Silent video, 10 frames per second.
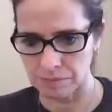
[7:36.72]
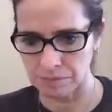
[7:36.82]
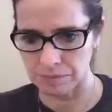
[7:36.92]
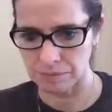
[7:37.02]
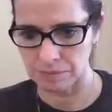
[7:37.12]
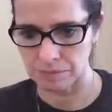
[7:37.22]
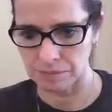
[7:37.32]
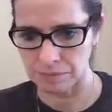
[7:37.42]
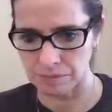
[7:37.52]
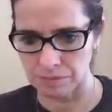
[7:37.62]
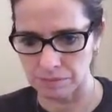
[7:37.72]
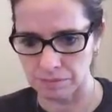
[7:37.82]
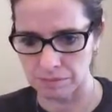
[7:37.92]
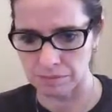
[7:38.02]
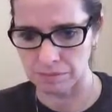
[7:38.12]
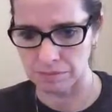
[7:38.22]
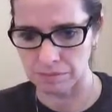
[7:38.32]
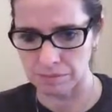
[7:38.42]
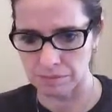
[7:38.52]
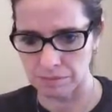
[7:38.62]
what did we
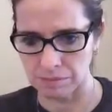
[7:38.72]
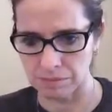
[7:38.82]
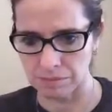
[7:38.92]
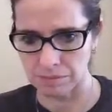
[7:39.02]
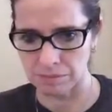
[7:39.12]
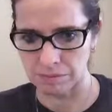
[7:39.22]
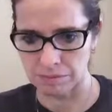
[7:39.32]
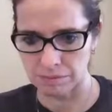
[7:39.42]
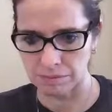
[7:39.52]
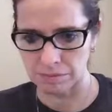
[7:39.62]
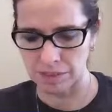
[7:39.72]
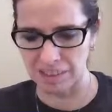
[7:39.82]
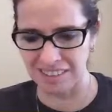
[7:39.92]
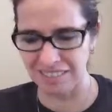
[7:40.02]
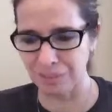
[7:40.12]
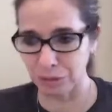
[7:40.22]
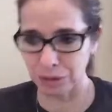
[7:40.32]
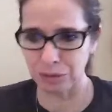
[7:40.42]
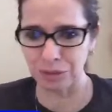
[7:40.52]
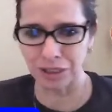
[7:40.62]
call it? Flipgrid? Play
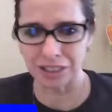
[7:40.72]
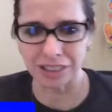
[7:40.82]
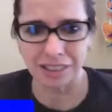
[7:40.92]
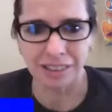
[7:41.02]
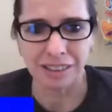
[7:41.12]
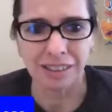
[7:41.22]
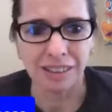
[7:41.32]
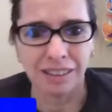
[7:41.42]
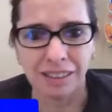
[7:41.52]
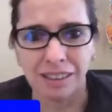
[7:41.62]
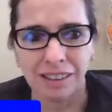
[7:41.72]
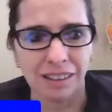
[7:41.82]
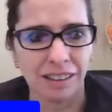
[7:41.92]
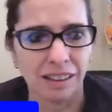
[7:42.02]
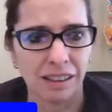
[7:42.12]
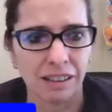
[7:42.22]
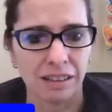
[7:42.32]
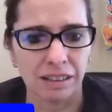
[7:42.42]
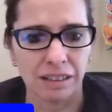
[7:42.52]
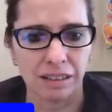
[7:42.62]
this video again. And we might get a little feedback.
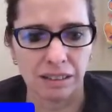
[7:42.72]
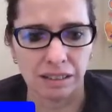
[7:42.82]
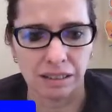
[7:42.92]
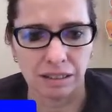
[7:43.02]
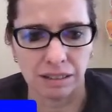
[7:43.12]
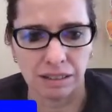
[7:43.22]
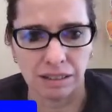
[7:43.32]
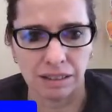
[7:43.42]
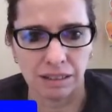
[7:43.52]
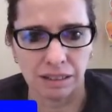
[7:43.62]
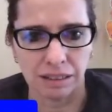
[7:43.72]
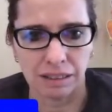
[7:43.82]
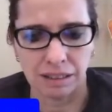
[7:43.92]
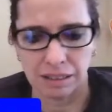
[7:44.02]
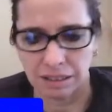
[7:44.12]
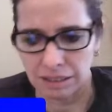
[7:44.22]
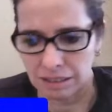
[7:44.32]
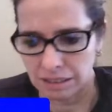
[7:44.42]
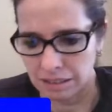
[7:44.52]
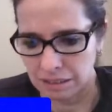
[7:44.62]
So I'll stop
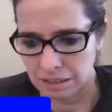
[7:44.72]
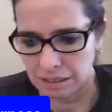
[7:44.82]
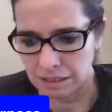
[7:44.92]
talking.